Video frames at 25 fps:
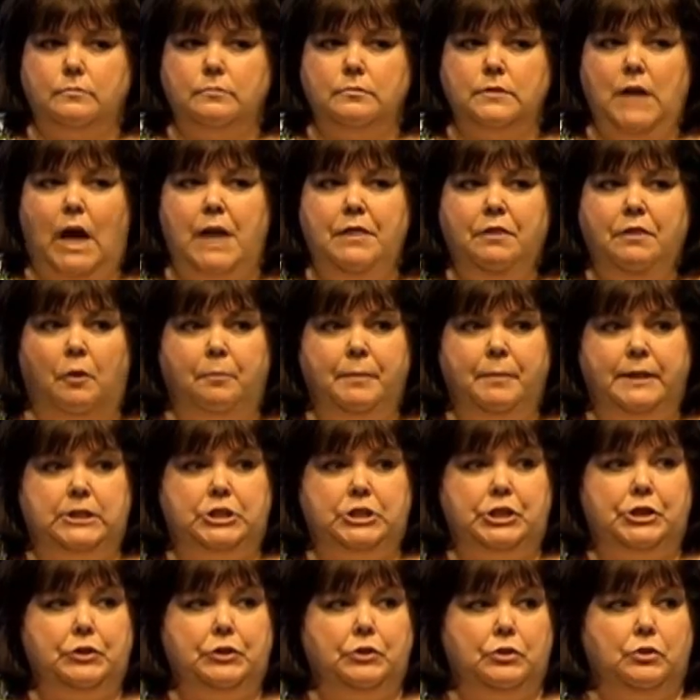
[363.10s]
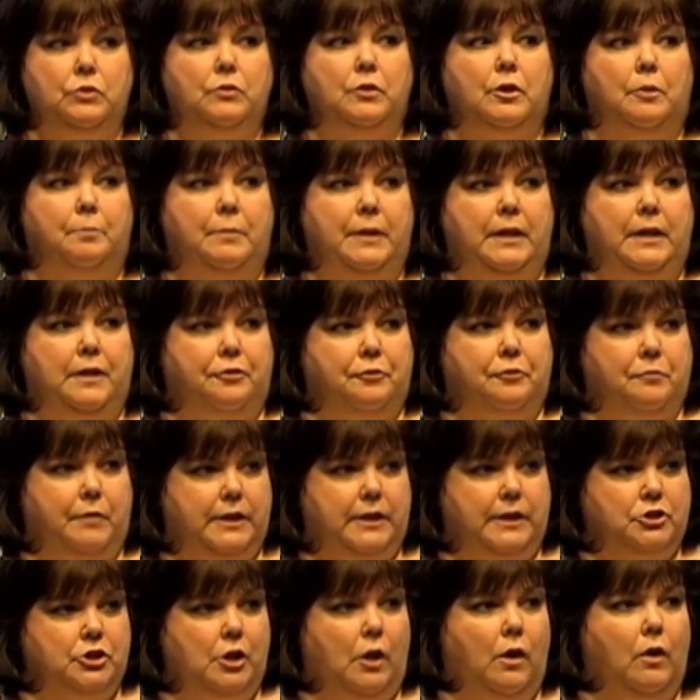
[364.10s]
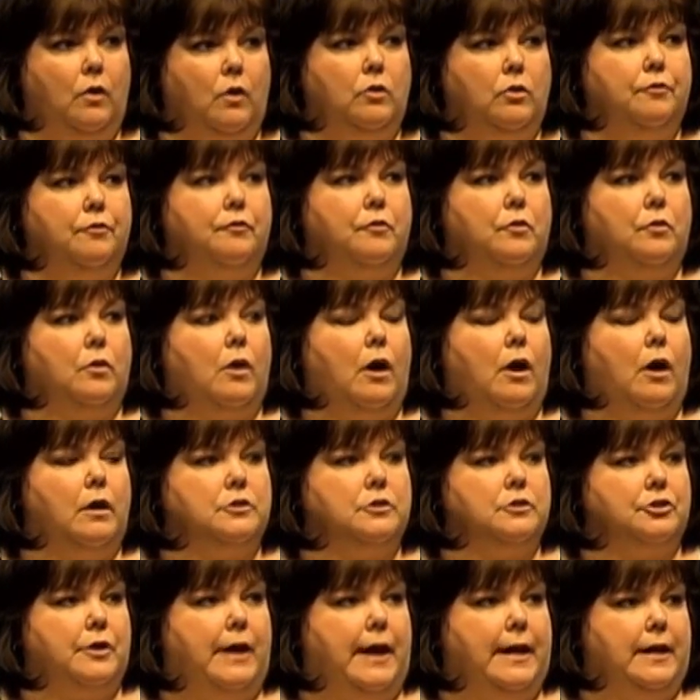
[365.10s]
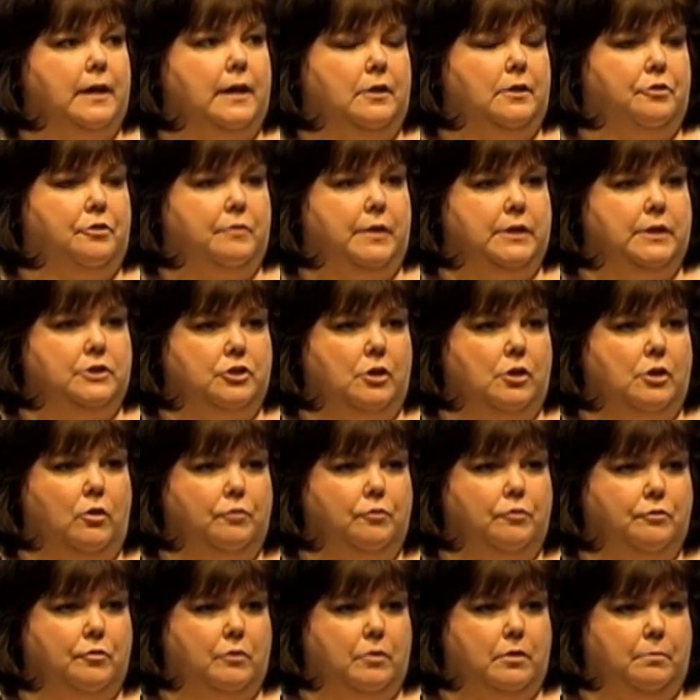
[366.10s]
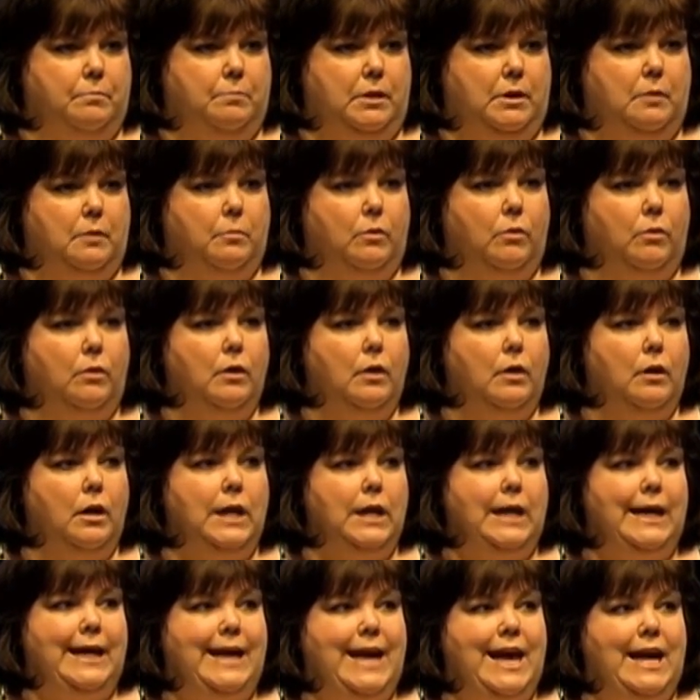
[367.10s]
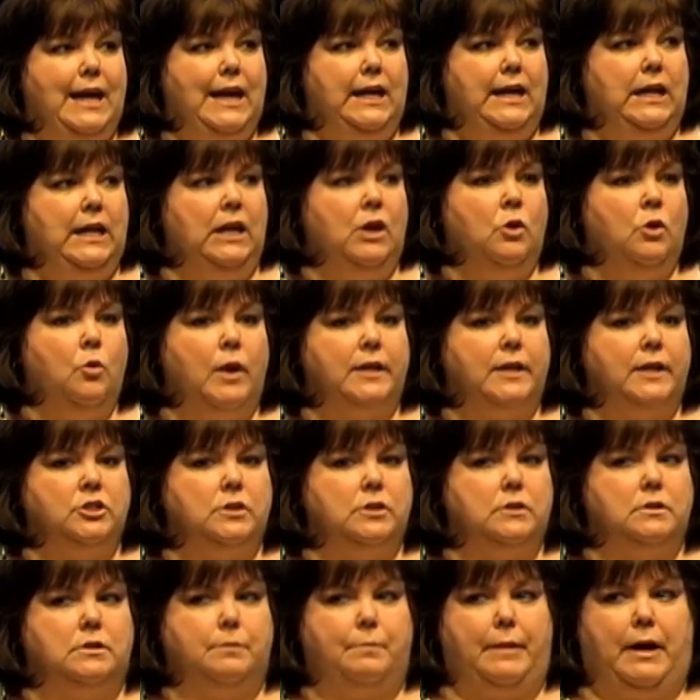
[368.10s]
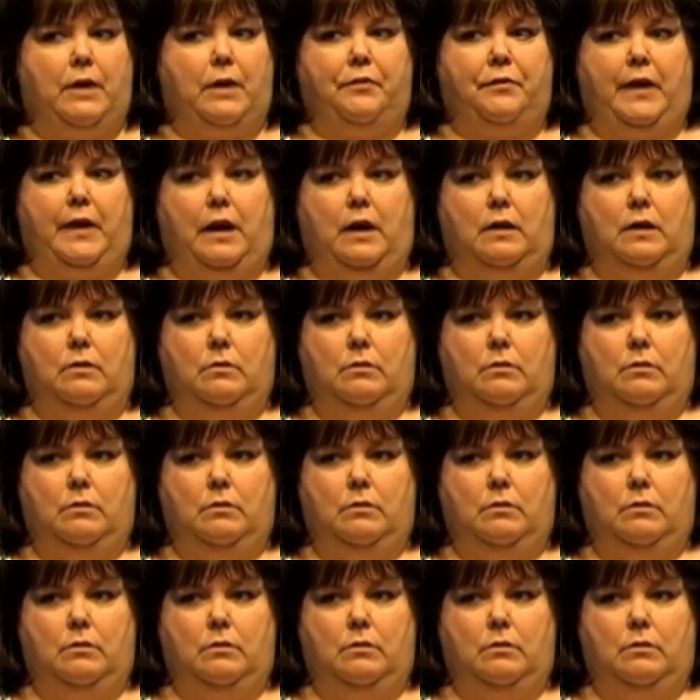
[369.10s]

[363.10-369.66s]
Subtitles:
And there'll be two. There'll be a threshold for on track and a threshold for commendable. Any questions about that?